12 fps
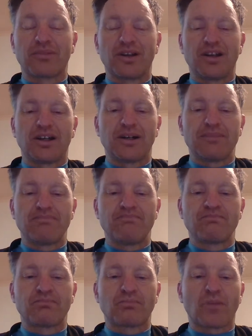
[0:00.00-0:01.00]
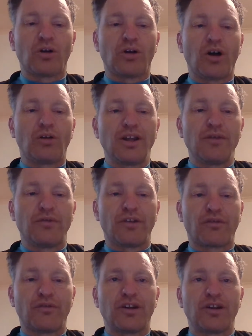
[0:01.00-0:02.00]
I'll leave this
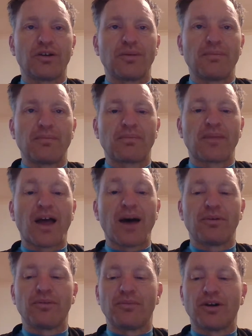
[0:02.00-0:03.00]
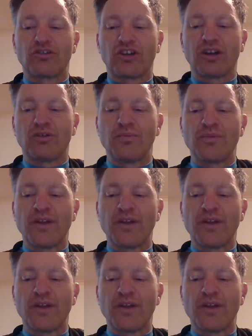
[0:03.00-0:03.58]
video up on my channel.